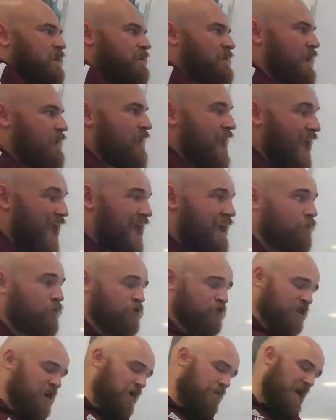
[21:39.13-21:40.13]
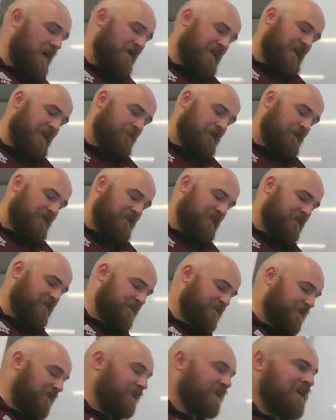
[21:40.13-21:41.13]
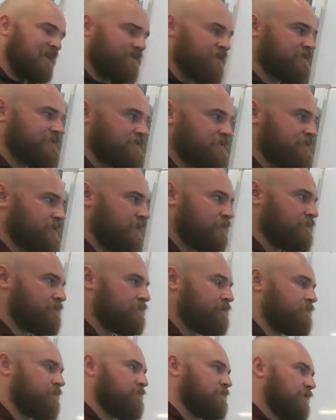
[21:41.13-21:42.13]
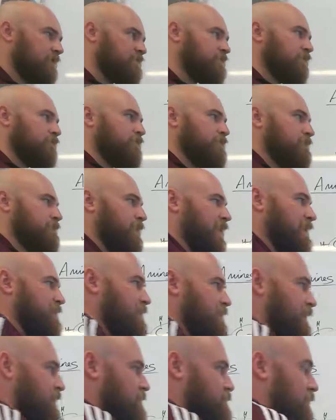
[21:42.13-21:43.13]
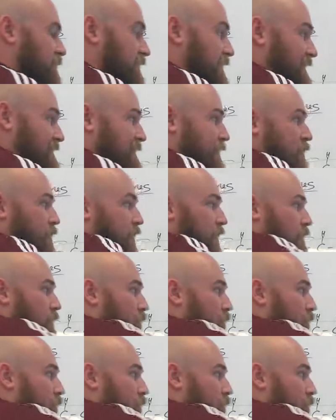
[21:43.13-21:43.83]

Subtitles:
Now, how would you go about naming this? And again, there's, it's up for debate this, but here's how I